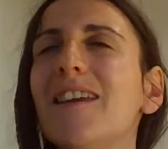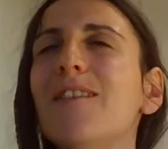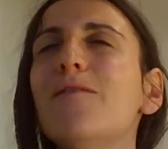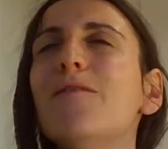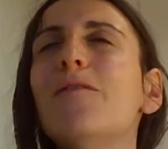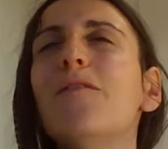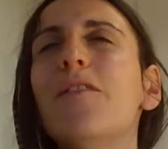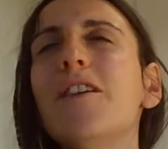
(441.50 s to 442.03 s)

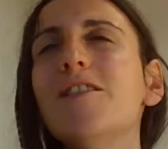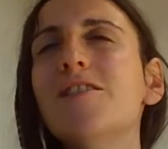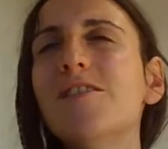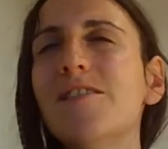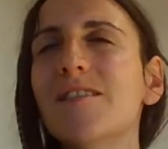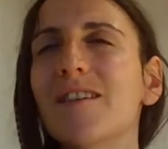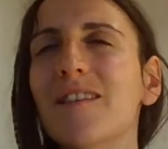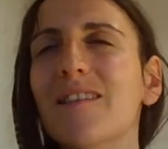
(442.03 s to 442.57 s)

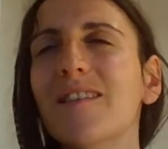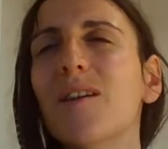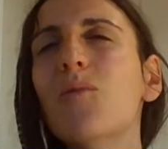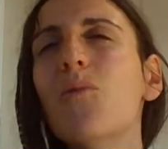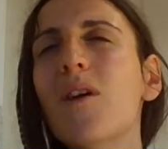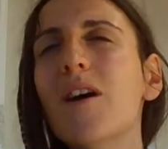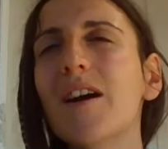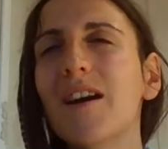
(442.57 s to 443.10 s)
envision the
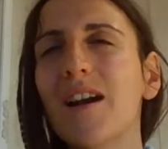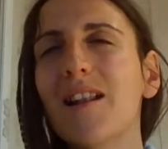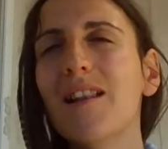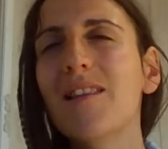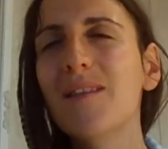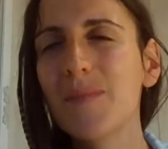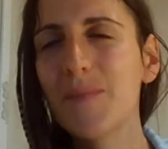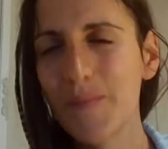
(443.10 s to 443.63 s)

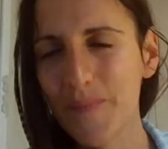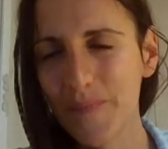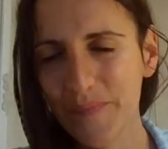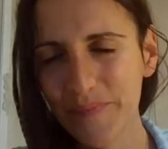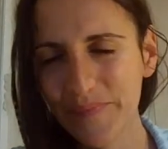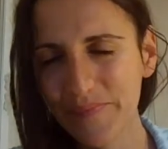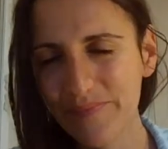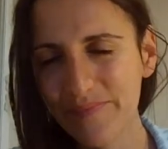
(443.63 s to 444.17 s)
world
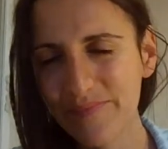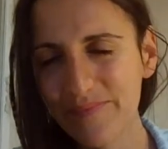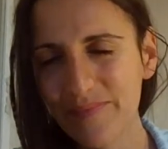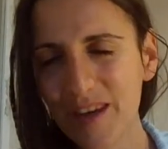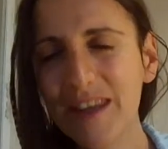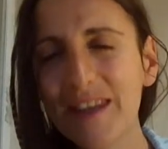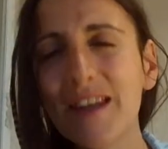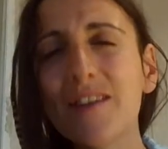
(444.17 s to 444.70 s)

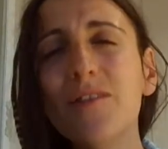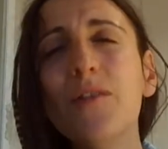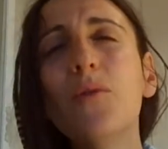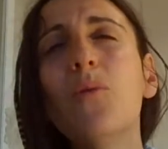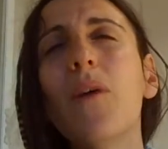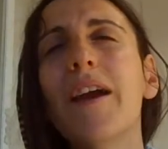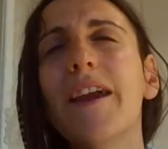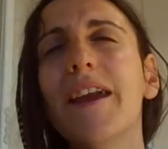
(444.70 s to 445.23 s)
in a new
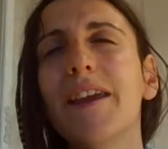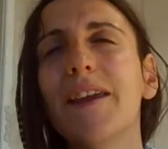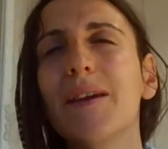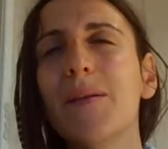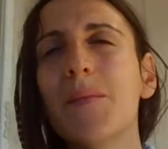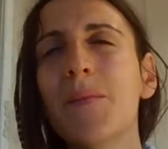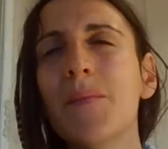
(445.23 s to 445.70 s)
way.